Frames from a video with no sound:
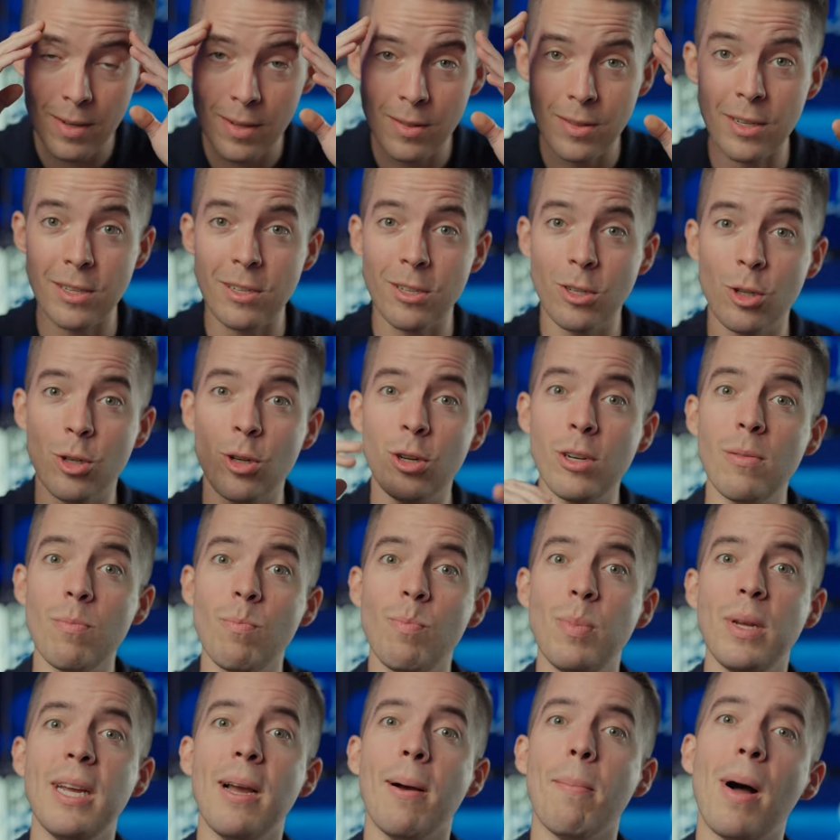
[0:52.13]
This shouldn't
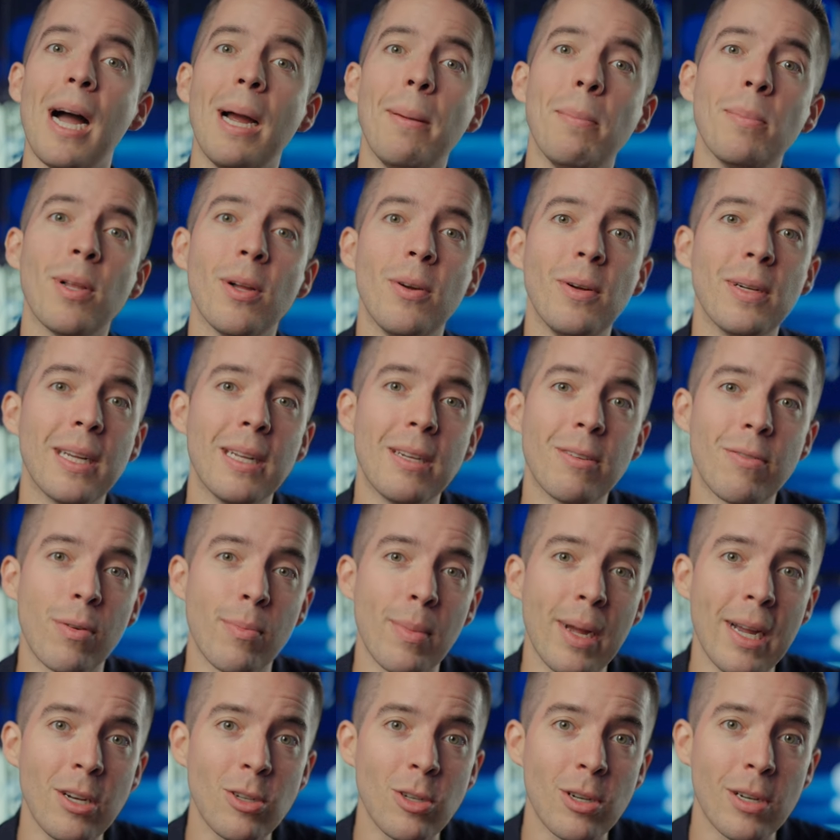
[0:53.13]
be mind-blowing
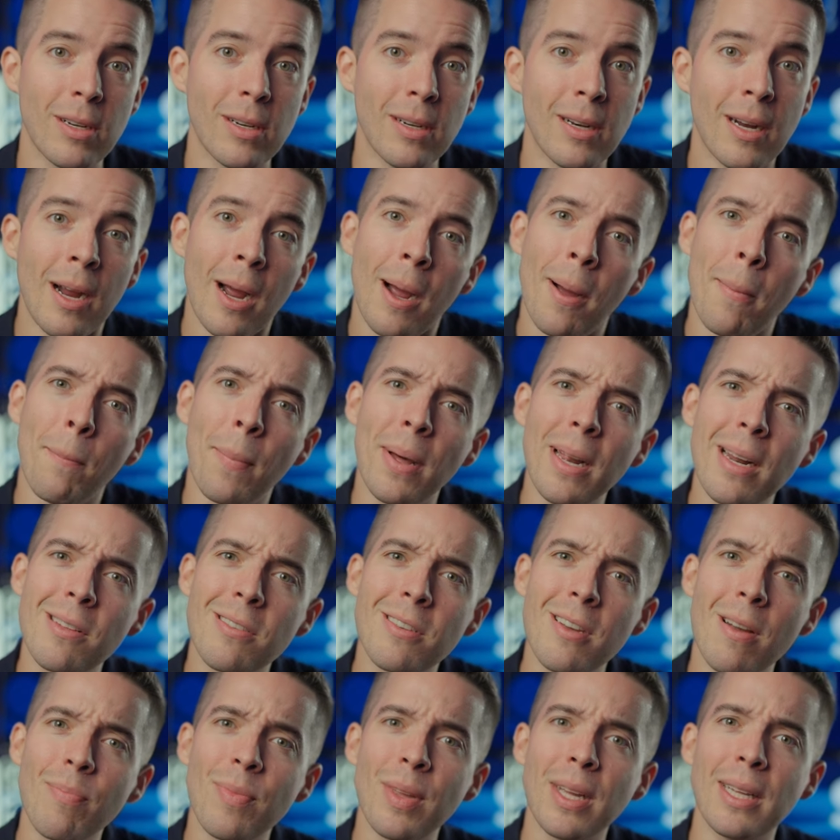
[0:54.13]
information, but it's
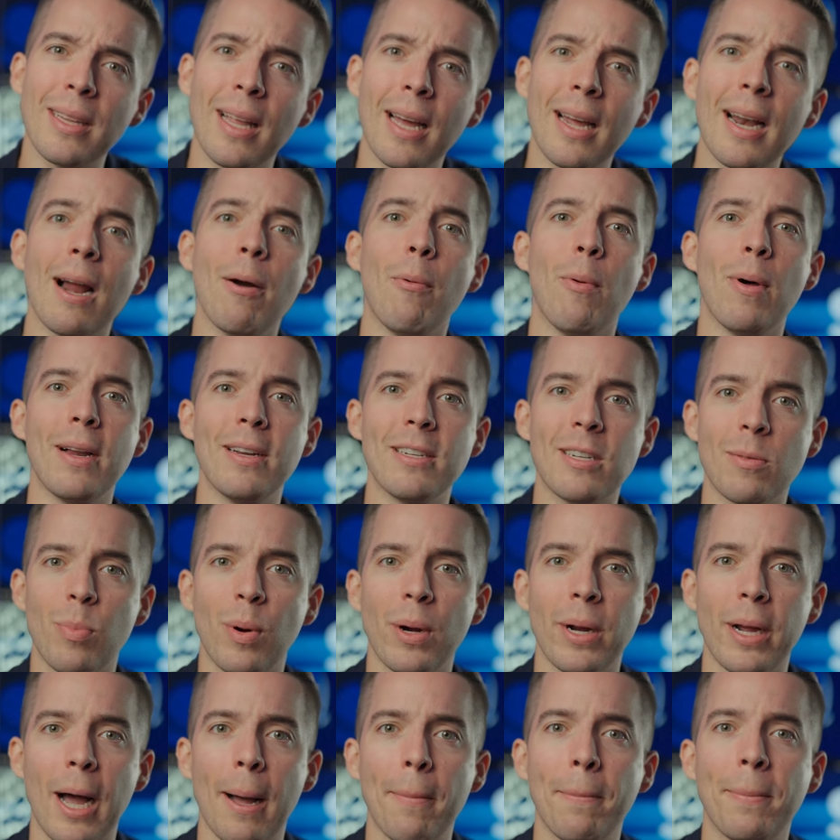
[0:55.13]
something that I wanted to
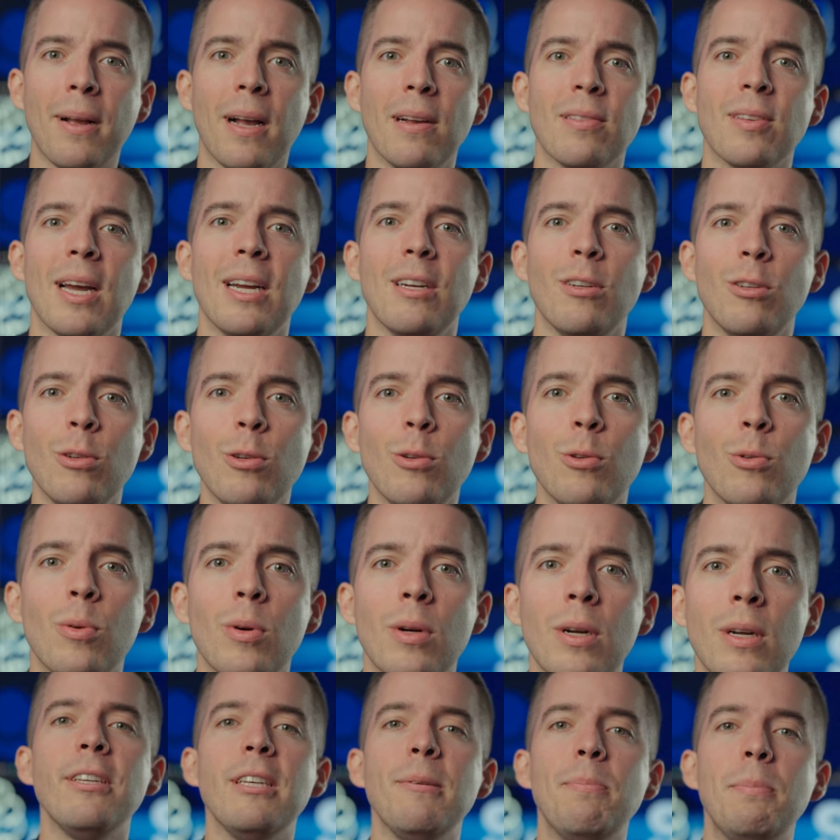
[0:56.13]
bring up because I do
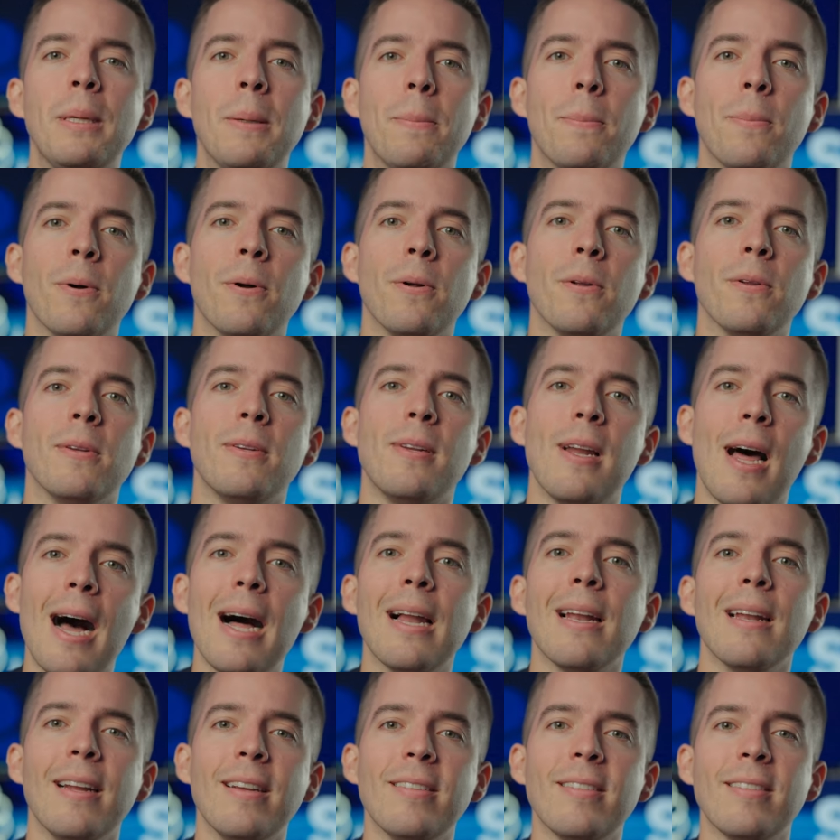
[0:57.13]
see people
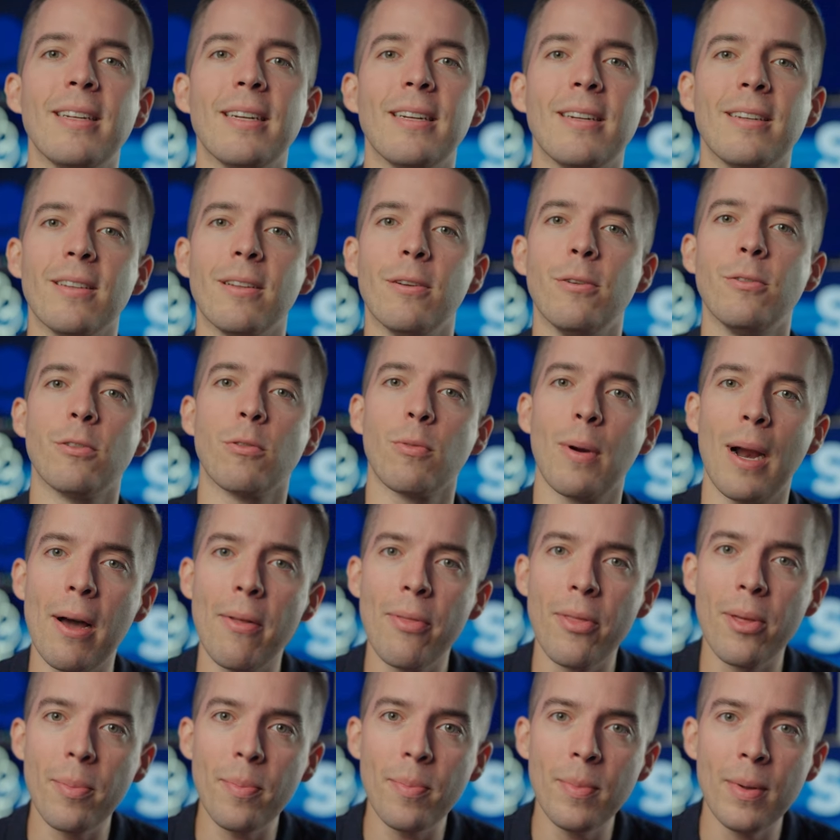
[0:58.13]
not listening to those
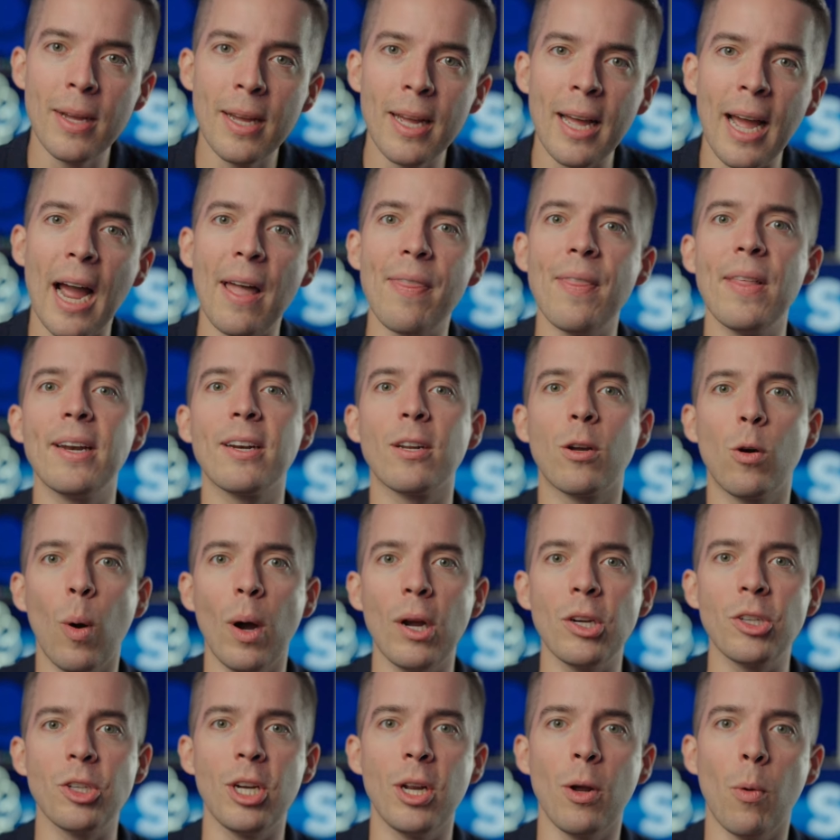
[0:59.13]
around them and then
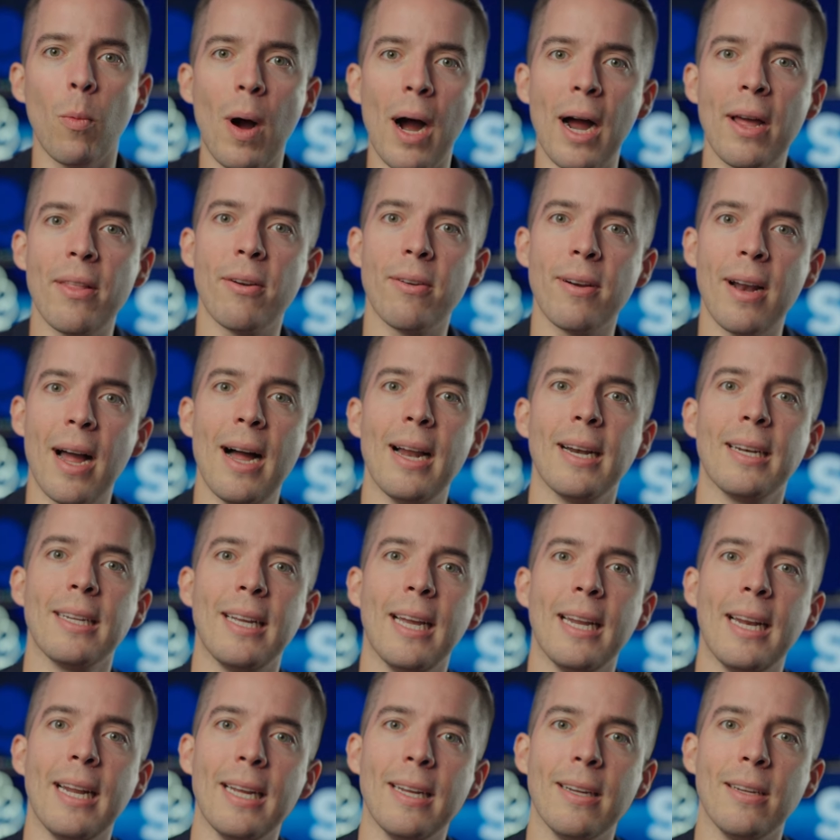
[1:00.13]
questioning why they're not
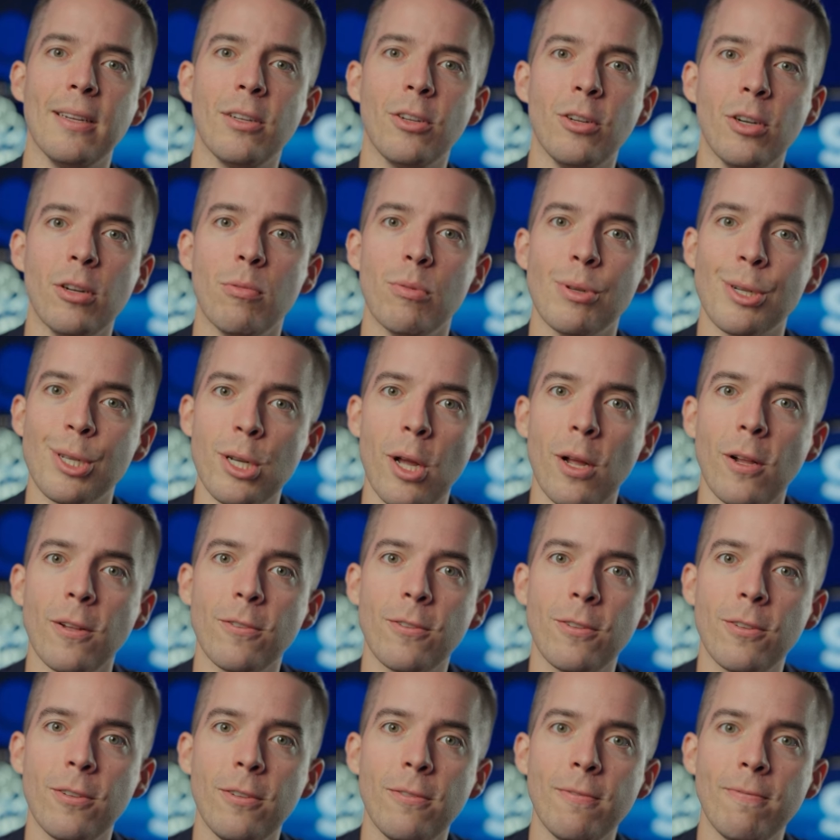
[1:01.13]
getting good results.